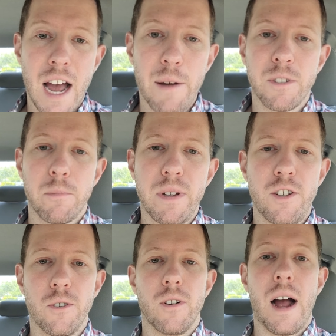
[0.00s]
have to be
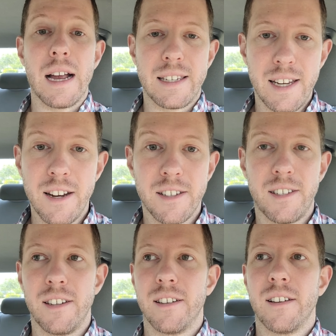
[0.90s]
your
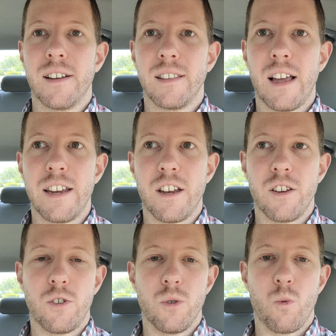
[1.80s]
identity, like
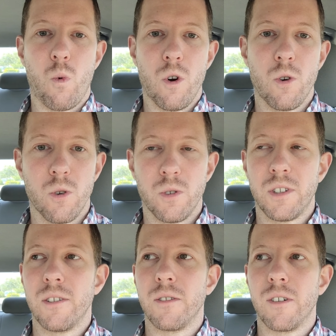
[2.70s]
your
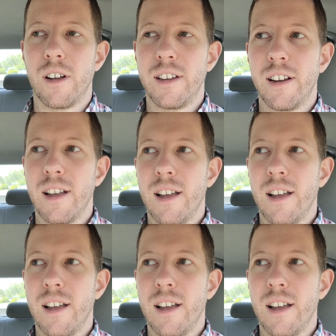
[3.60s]
world, right?